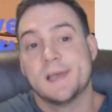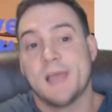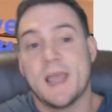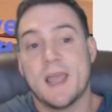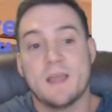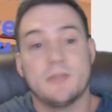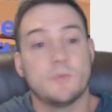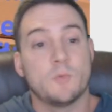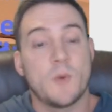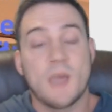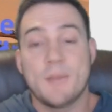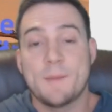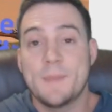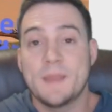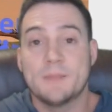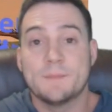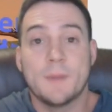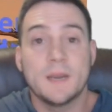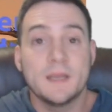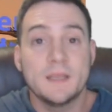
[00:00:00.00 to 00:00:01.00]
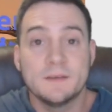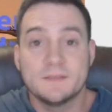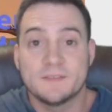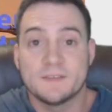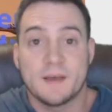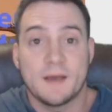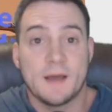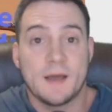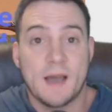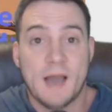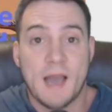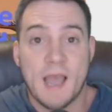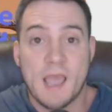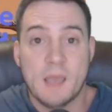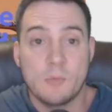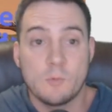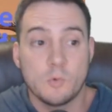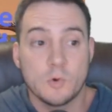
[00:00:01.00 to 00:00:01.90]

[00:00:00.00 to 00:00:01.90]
And the way I made money is I